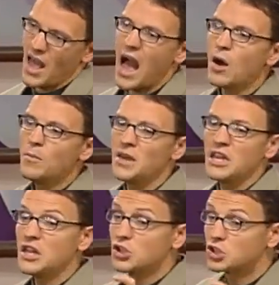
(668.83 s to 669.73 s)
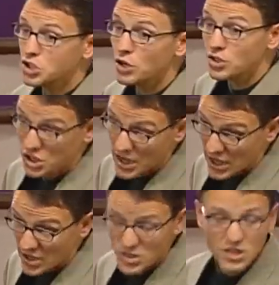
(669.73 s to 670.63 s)
how many
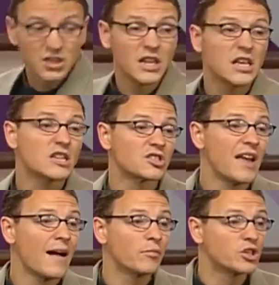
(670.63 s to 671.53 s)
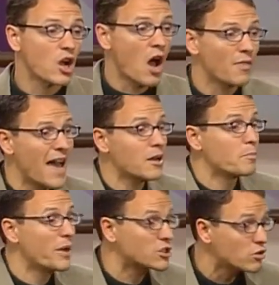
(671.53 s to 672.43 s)
churches did he establish on
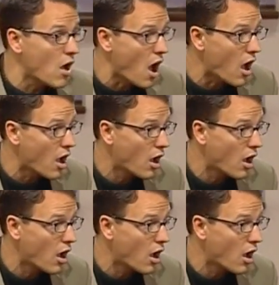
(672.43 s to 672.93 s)
that Petra?